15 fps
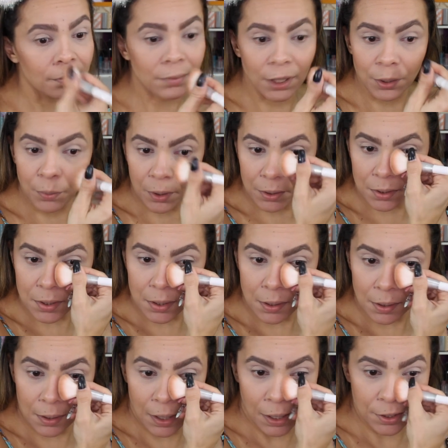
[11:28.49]
And it works.
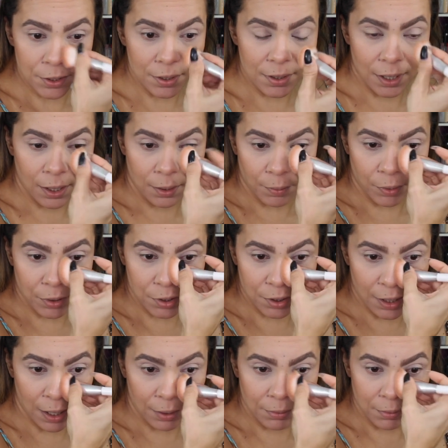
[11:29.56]
And then I just kind of
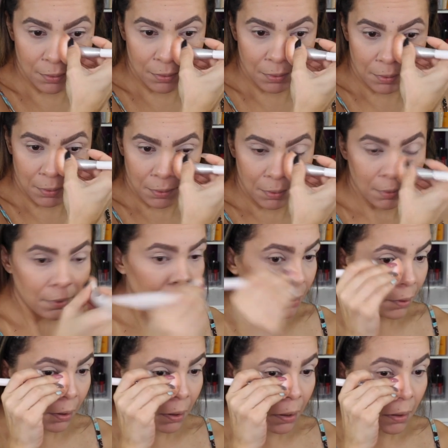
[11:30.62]
brush down
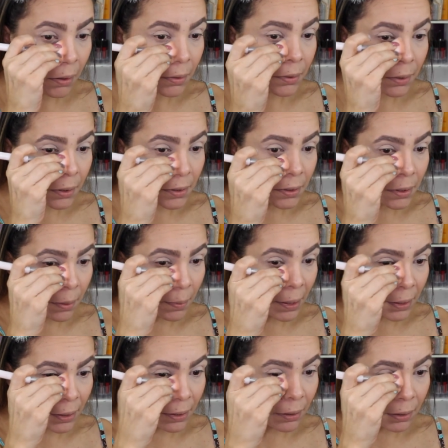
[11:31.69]
just to
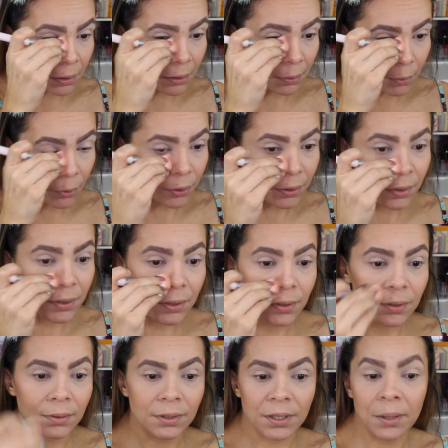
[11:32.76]
make it a little more
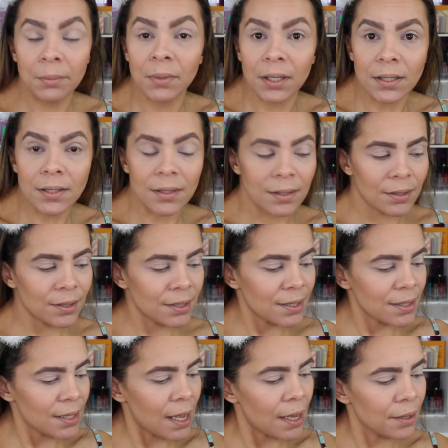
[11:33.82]
seamless to
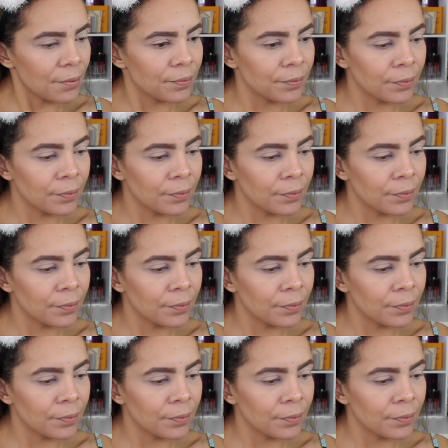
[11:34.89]
say.